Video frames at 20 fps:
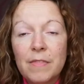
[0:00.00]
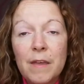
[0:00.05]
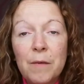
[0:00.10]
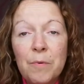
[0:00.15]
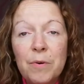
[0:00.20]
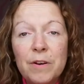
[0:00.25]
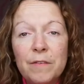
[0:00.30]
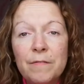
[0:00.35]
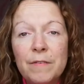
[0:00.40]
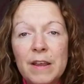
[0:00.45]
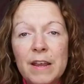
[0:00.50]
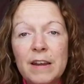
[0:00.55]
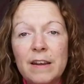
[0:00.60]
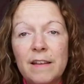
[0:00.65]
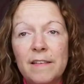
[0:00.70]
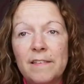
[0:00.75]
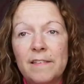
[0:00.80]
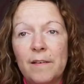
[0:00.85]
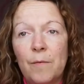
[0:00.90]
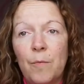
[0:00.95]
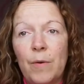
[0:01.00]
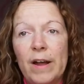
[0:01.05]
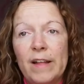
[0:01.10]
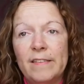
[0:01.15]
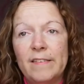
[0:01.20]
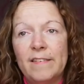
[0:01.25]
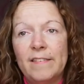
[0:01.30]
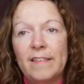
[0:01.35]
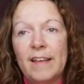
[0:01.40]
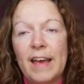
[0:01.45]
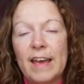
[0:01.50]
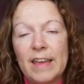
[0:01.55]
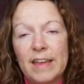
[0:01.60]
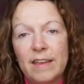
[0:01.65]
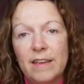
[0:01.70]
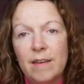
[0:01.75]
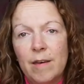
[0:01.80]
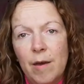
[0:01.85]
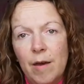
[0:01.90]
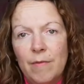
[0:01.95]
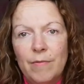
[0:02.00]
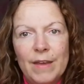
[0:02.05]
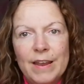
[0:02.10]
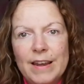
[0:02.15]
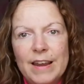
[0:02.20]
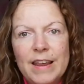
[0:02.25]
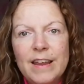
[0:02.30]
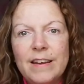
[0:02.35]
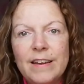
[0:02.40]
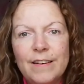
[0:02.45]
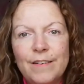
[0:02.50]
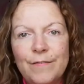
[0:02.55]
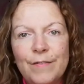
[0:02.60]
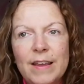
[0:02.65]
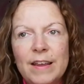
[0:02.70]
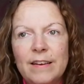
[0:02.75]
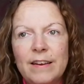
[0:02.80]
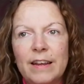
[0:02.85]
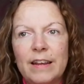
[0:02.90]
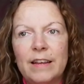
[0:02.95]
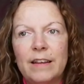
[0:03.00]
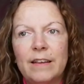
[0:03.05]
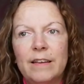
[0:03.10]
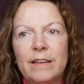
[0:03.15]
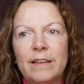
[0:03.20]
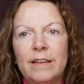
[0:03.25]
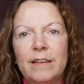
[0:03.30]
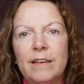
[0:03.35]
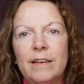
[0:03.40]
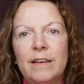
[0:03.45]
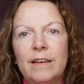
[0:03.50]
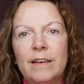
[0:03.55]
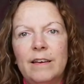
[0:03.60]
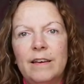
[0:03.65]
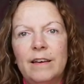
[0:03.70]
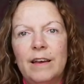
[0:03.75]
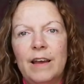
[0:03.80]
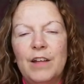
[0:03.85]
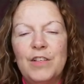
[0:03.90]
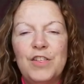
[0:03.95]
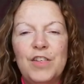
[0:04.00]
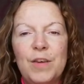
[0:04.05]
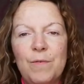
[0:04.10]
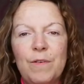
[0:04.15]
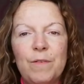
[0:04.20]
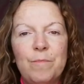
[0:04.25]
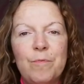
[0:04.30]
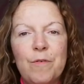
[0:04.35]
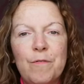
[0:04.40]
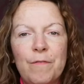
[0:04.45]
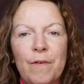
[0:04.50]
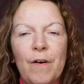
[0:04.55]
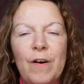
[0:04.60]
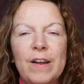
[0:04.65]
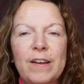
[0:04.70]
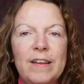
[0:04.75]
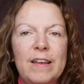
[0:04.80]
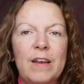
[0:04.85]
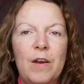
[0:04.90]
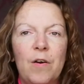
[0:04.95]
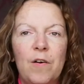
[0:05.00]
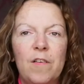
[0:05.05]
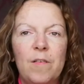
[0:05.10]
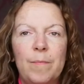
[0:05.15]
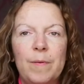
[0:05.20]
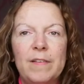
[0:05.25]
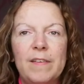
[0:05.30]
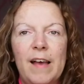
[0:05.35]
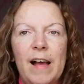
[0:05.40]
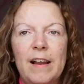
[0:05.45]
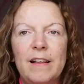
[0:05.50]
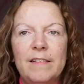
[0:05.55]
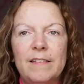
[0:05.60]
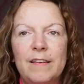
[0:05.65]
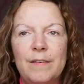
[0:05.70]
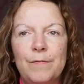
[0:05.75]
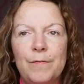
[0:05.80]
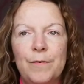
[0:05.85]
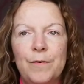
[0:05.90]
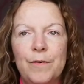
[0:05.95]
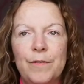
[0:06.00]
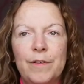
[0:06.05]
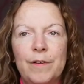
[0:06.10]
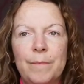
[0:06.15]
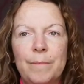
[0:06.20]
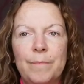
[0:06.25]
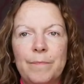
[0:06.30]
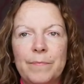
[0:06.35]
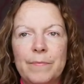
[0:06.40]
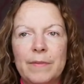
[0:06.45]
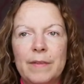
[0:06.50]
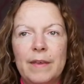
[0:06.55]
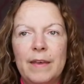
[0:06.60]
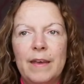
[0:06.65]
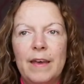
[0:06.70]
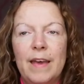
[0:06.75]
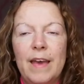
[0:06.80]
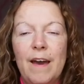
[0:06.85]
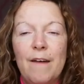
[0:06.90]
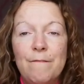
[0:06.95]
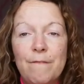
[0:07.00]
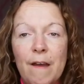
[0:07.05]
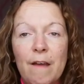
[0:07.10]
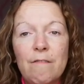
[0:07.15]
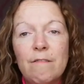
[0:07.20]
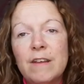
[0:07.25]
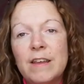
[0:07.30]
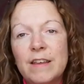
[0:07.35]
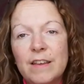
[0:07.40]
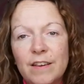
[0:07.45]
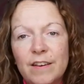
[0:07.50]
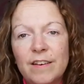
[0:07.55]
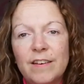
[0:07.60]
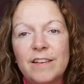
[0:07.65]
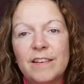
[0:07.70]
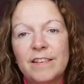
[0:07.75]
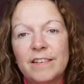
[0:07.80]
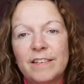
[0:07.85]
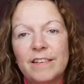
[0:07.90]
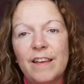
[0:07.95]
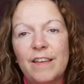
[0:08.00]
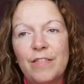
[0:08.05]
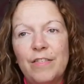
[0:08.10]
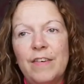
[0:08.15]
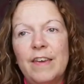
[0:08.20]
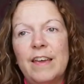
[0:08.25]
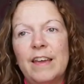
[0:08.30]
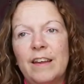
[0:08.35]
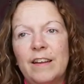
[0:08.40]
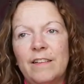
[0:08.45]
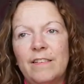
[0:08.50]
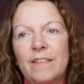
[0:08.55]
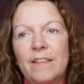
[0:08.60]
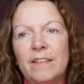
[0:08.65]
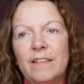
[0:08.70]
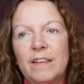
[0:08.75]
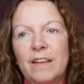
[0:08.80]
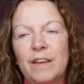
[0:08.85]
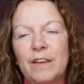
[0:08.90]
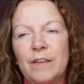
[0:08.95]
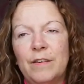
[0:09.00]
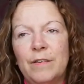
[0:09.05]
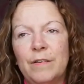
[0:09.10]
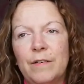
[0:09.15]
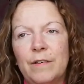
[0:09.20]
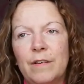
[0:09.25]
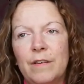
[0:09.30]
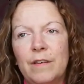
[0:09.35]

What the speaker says: They would have needed somewhere to stay. They needed feeding. And she was providing hospitality for them, a very good thing to do.